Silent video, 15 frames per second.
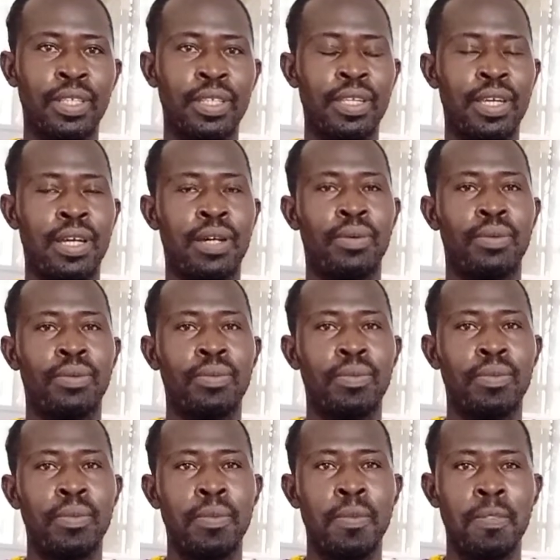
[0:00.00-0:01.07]
Now,
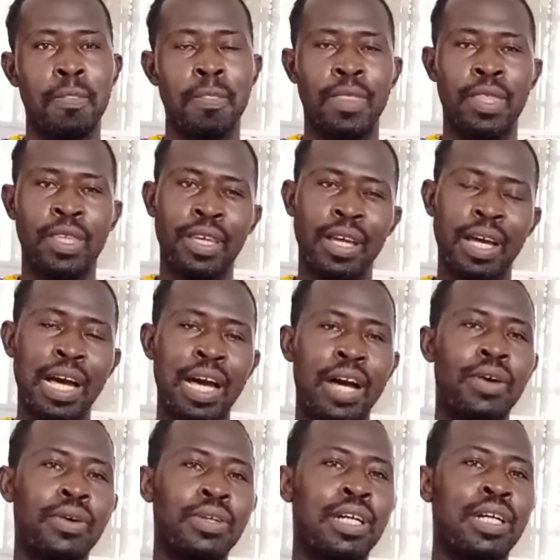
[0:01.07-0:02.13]

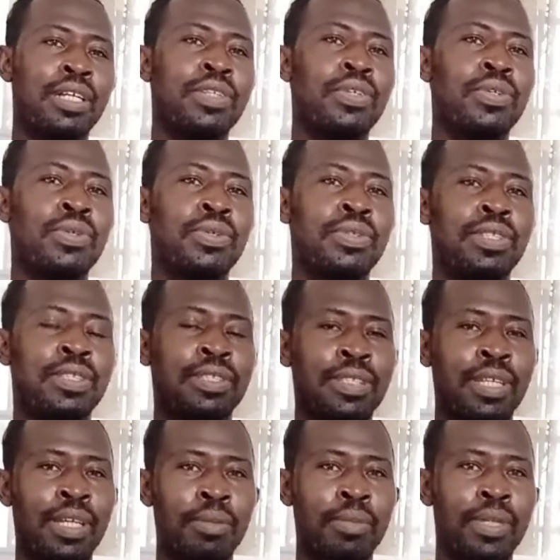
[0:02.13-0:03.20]
how can you
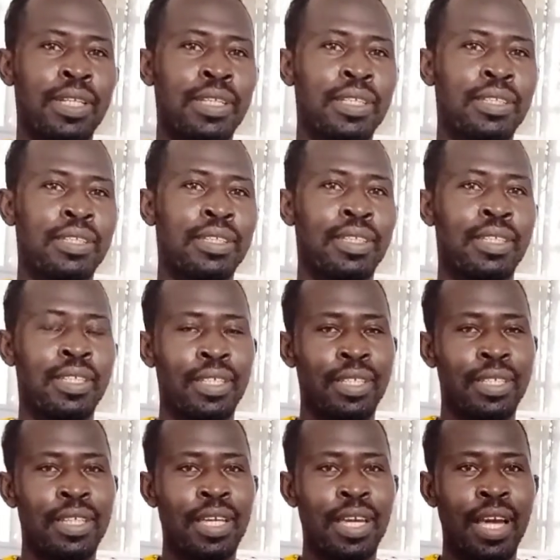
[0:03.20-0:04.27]
determine
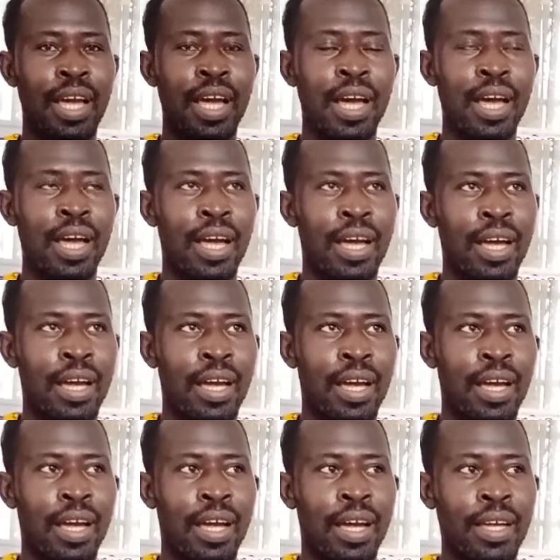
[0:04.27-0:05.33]
the
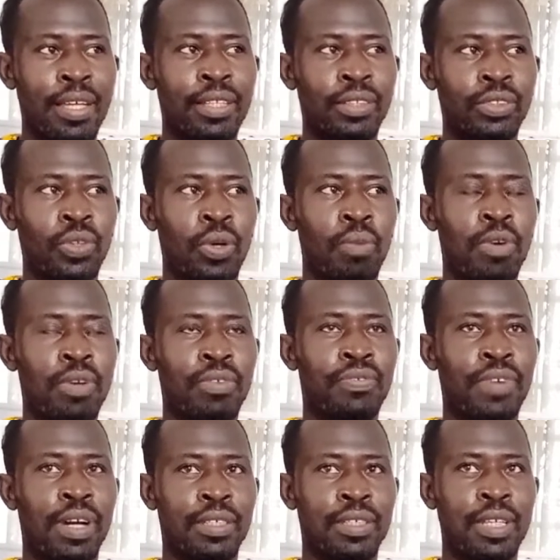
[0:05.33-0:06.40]
highest common
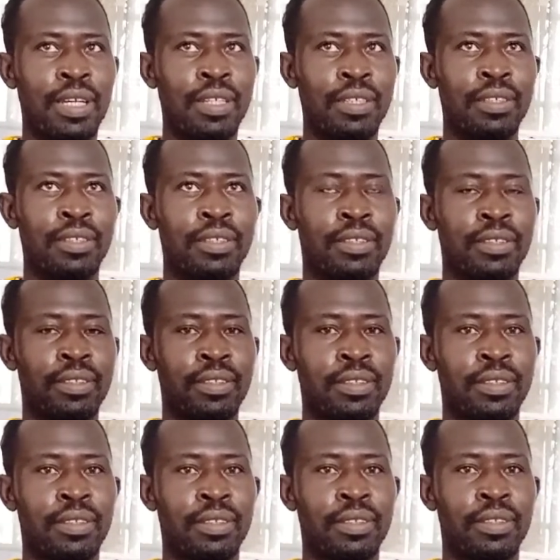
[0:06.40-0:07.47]
factor
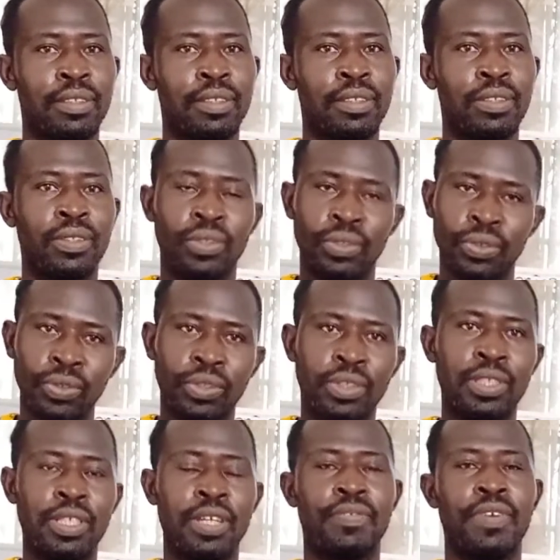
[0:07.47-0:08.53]

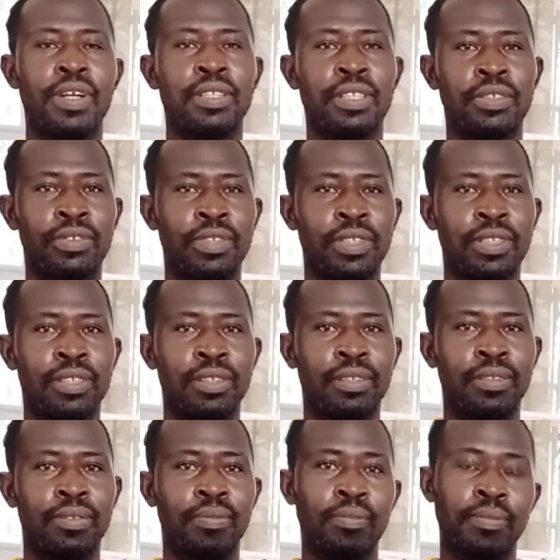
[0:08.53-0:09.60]
using the factor tree?
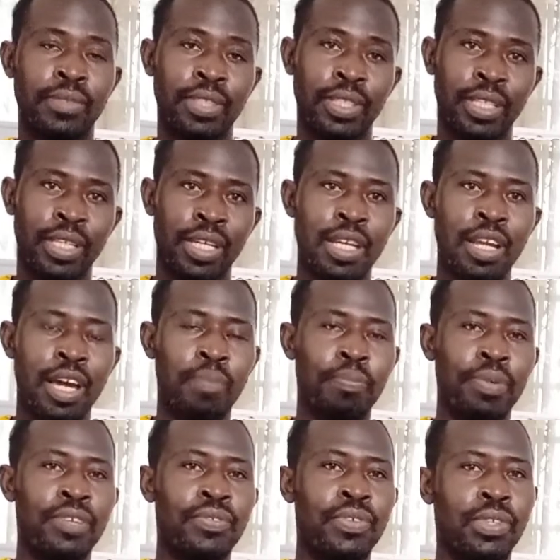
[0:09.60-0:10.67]
In our
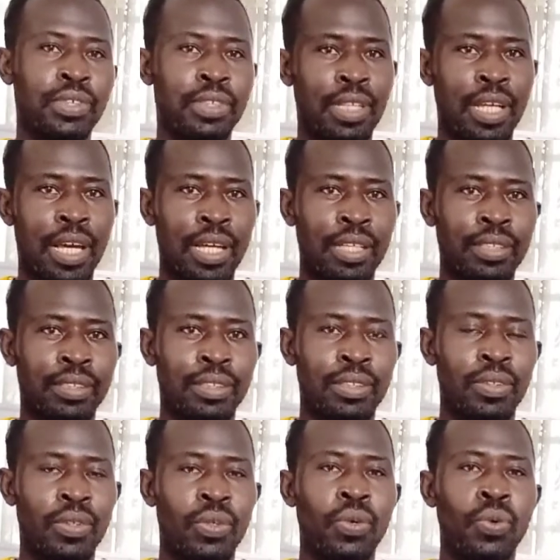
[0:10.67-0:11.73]
previous class,
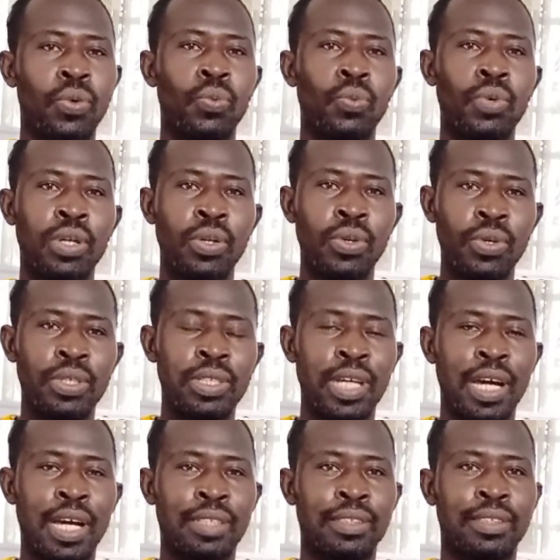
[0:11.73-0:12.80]
we looked
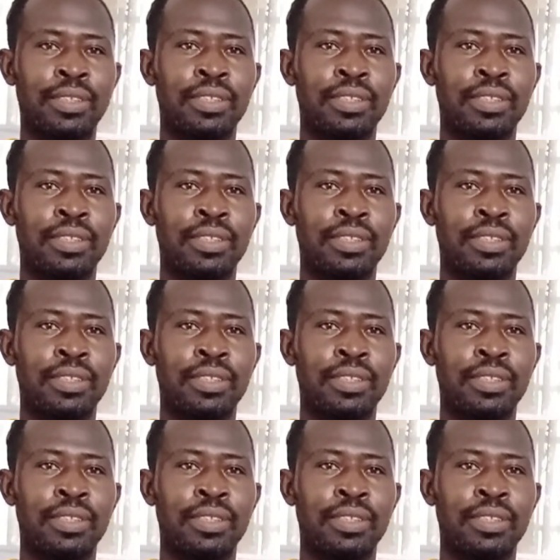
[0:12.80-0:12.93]
at